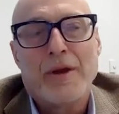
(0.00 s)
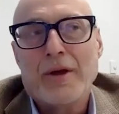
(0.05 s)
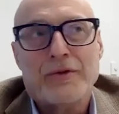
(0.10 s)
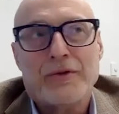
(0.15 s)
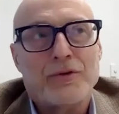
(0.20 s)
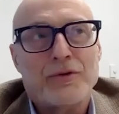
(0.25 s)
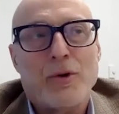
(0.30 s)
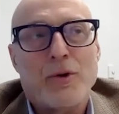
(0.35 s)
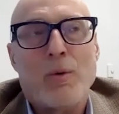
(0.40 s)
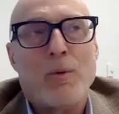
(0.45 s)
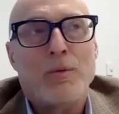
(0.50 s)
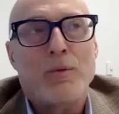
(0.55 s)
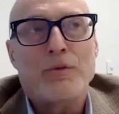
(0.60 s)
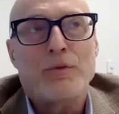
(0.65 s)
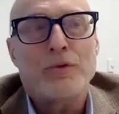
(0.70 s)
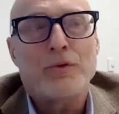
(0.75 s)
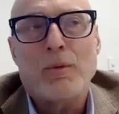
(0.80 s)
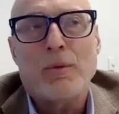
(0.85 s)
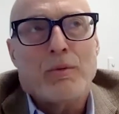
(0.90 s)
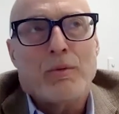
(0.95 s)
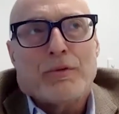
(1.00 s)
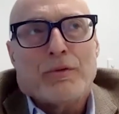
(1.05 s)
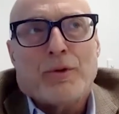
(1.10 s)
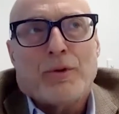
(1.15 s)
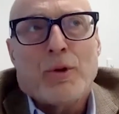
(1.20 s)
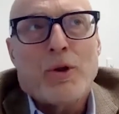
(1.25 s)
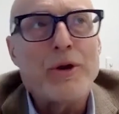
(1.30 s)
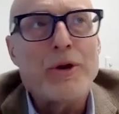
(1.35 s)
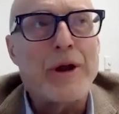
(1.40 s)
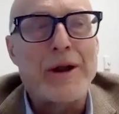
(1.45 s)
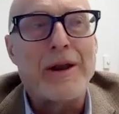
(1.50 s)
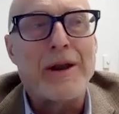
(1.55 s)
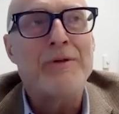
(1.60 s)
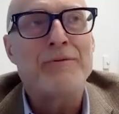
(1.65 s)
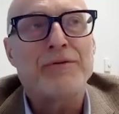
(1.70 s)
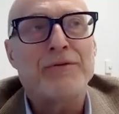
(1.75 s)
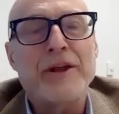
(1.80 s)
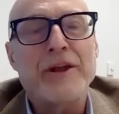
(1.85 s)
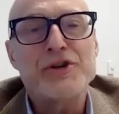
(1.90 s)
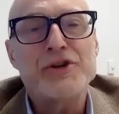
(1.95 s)
So, so, so look at,
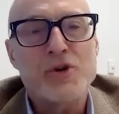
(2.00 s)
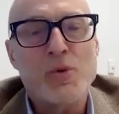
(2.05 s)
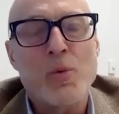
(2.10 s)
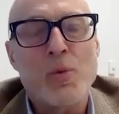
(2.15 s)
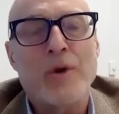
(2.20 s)
inflation